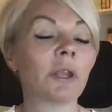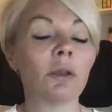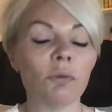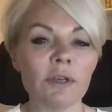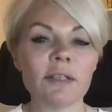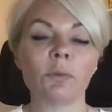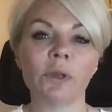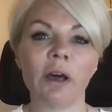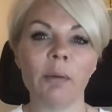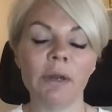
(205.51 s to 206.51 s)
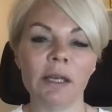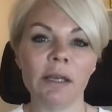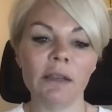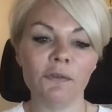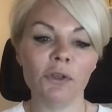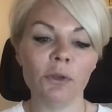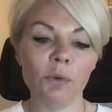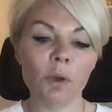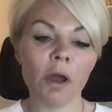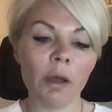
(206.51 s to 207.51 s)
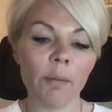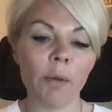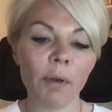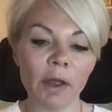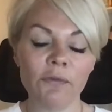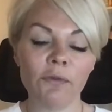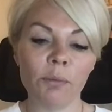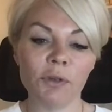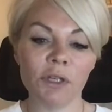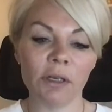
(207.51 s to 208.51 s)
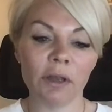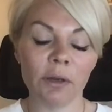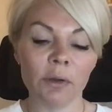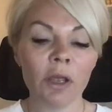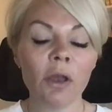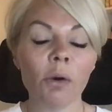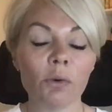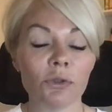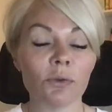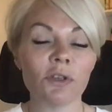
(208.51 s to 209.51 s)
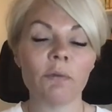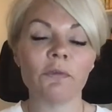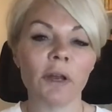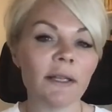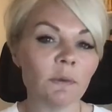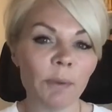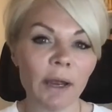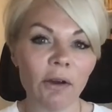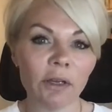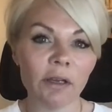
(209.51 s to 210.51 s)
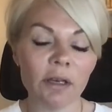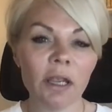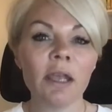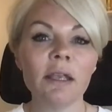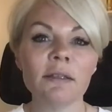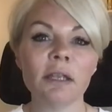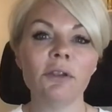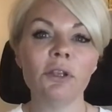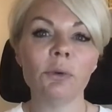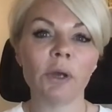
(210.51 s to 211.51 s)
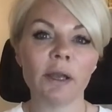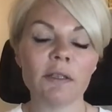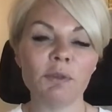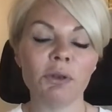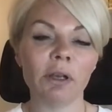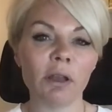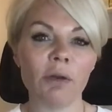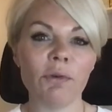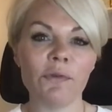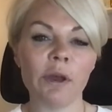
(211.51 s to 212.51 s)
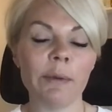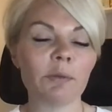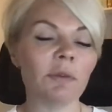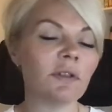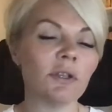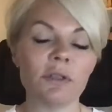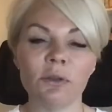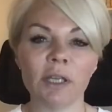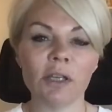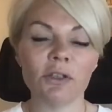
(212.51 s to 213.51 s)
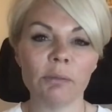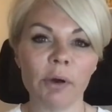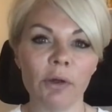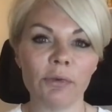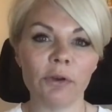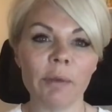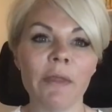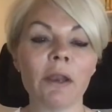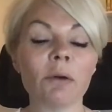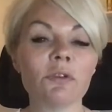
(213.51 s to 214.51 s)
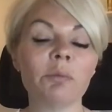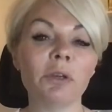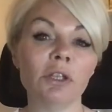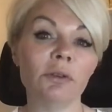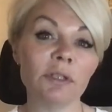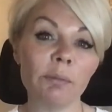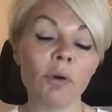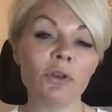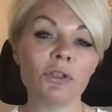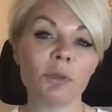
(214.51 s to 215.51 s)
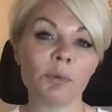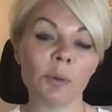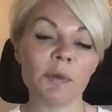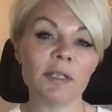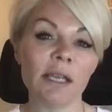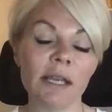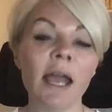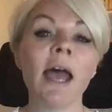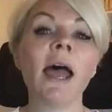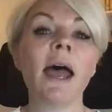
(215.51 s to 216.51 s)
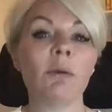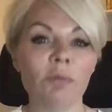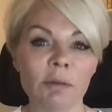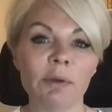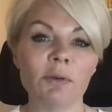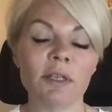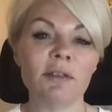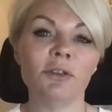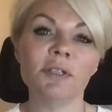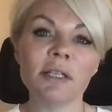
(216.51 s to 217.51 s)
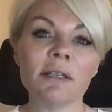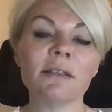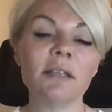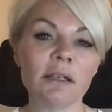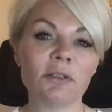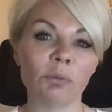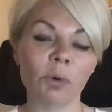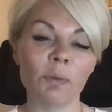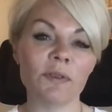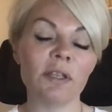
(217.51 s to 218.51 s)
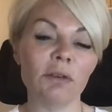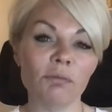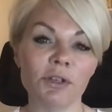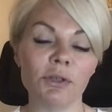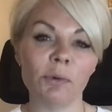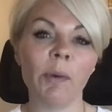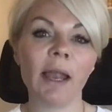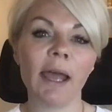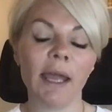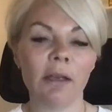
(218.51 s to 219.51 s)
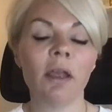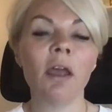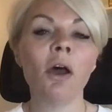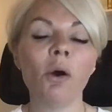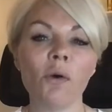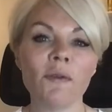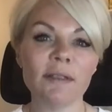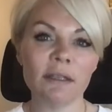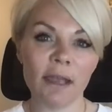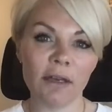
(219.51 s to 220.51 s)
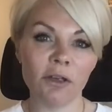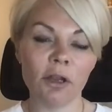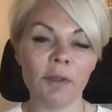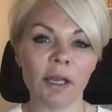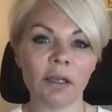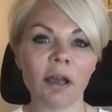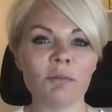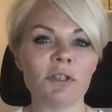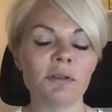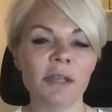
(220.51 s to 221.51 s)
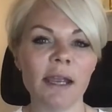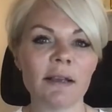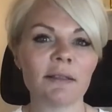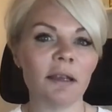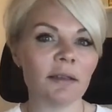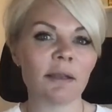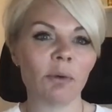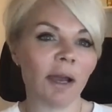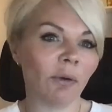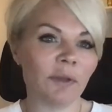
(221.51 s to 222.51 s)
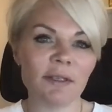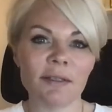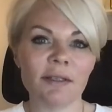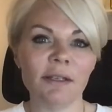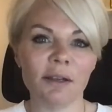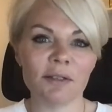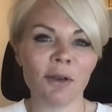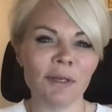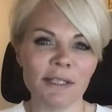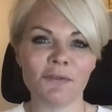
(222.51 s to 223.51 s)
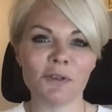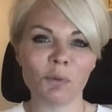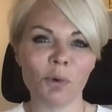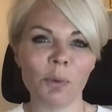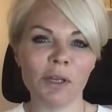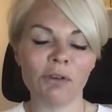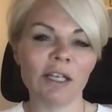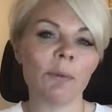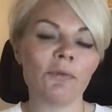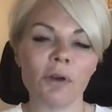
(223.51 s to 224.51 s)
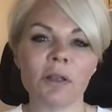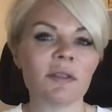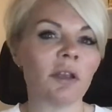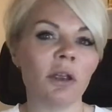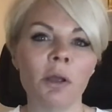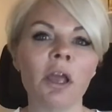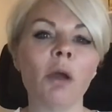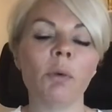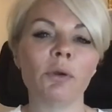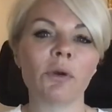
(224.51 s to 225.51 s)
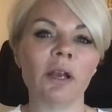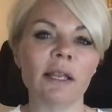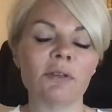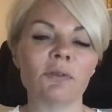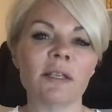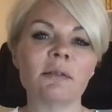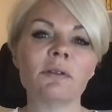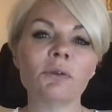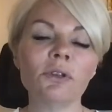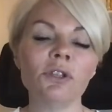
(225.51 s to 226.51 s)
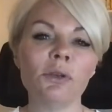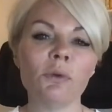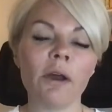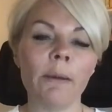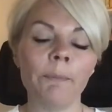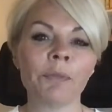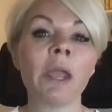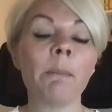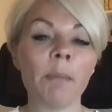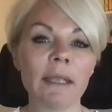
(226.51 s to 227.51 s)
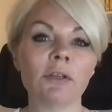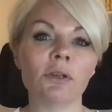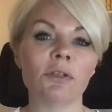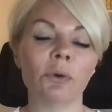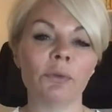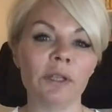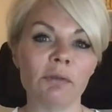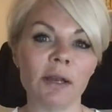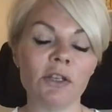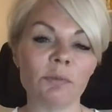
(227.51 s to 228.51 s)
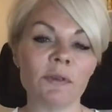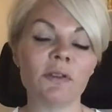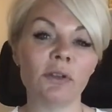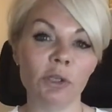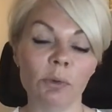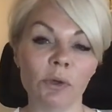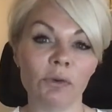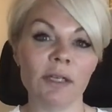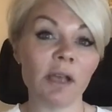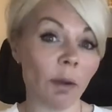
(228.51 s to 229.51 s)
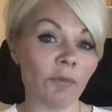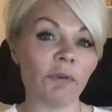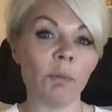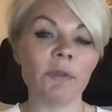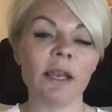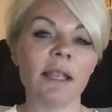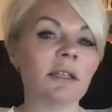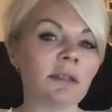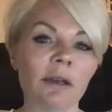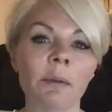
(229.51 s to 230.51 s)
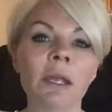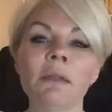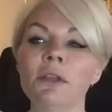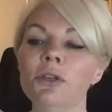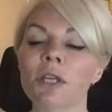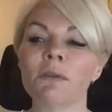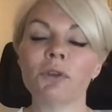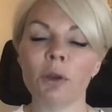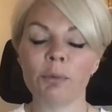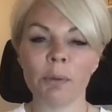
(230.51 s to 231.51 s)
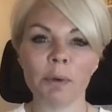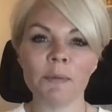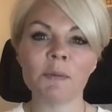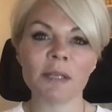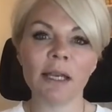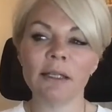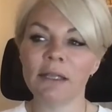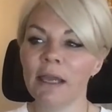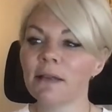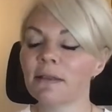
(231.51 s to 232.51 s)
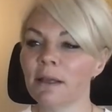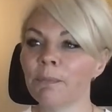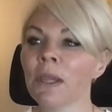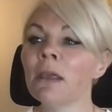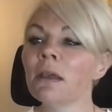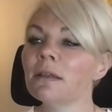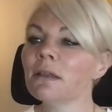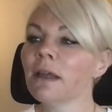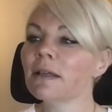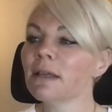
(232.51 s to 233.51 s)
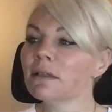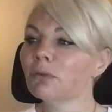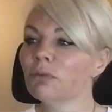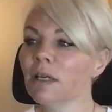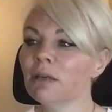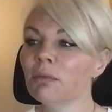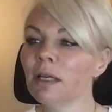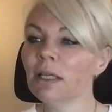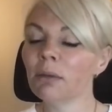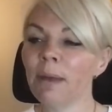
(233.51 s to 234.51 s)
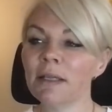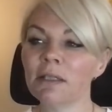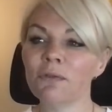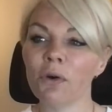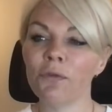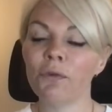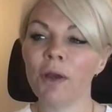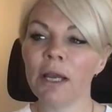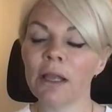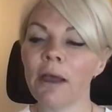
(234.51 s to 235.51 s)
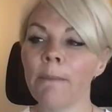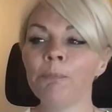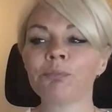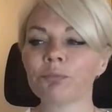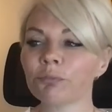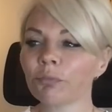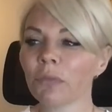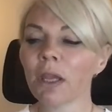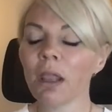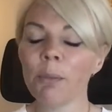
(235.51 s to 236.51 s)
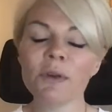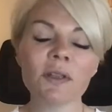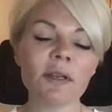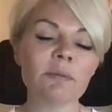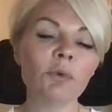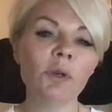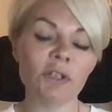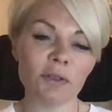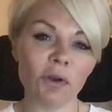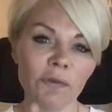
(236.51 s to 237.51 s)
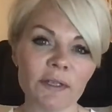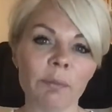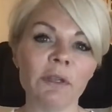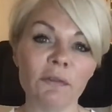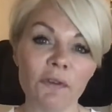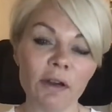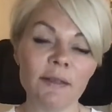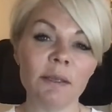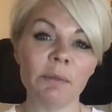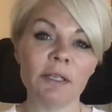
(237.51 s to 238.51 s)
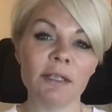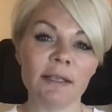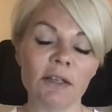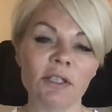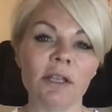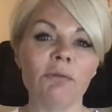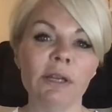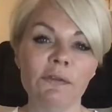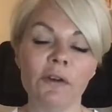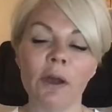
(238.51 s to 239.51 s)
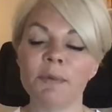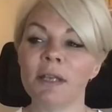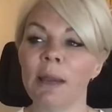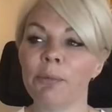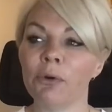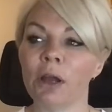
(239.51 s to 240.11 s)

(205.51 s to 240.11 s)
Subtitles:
risk would come in if you applied for a bridging loan or short-term finance with Paragon, said that you were going to be doing a light refurbishment, so just new kitchen and bathroom, and then ultimately you demolished the property and rebuilt it, so you didn't stick to what was the original plan. Obviously then, they're going to come to do the exit and say, well, hang on, this is, totally different to what we agreed up front, so we're not going to lend on this. So as long as you make good on the arrangements that you agreed up front with the lender, then you should have no problems obtaining the exit. So like I say, it's a really competitive offering. Precise Mortgages offer something very similar to this, actually, their refurb to let product,